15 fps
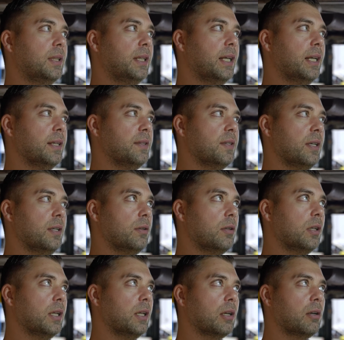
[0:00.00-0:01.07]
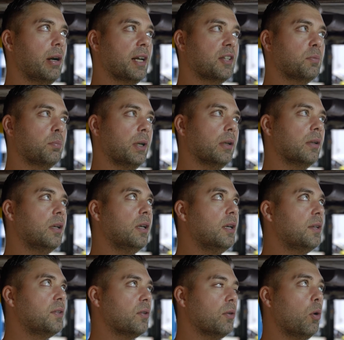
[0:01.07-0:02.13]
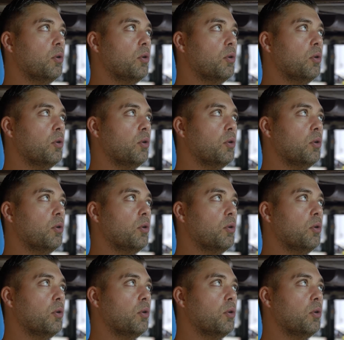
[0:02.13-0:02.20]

And you could get a cracked spring. So